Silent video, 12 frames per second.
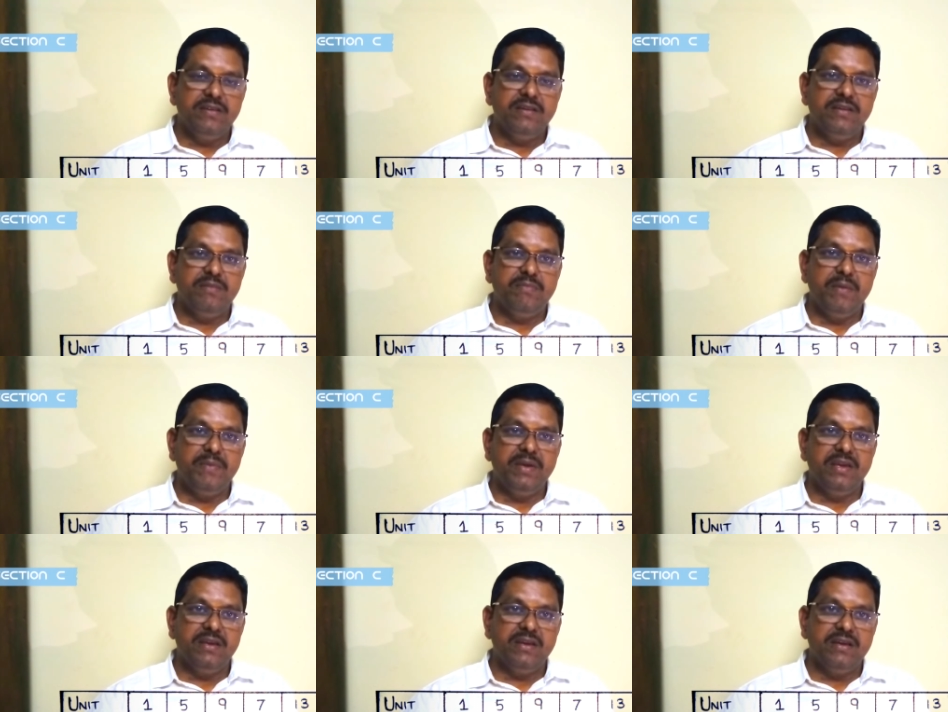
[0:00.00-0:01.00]
It may
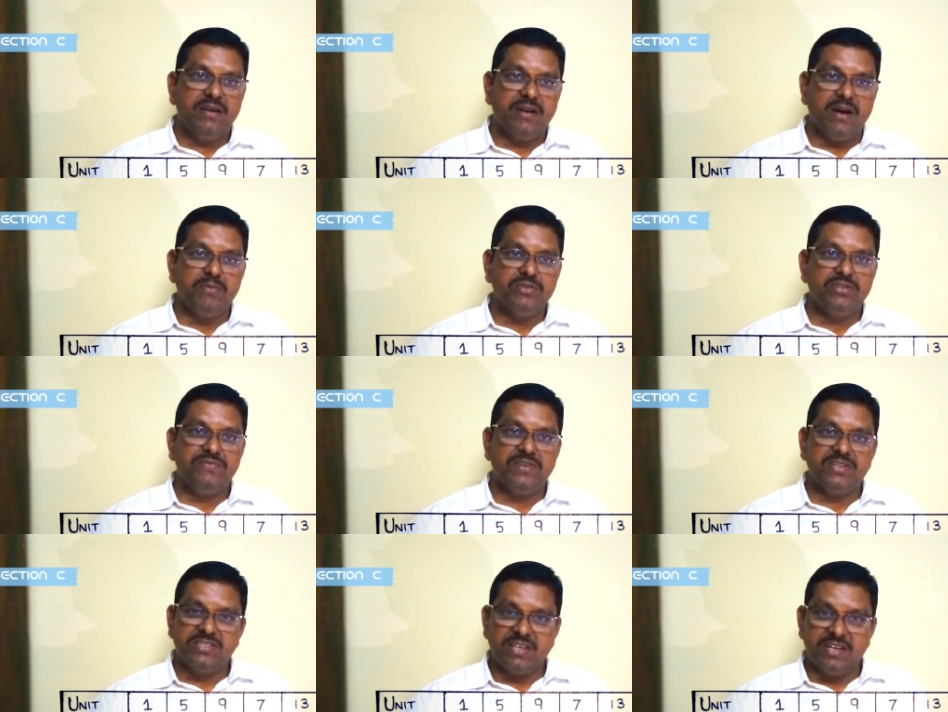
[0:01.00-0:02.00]
be composite
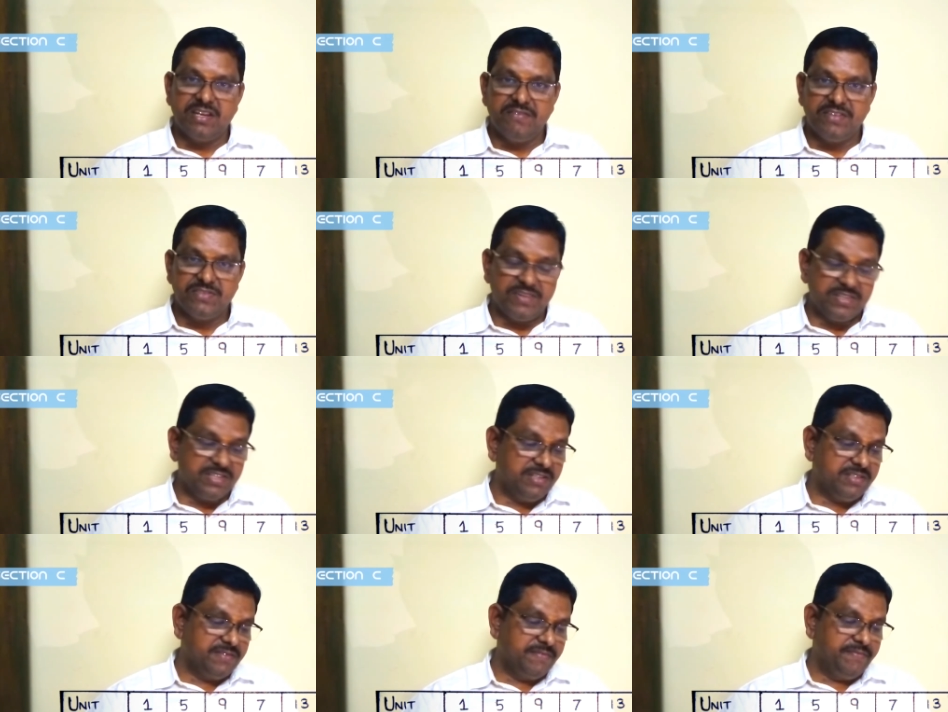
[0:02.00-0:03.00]
functions or inverse functions.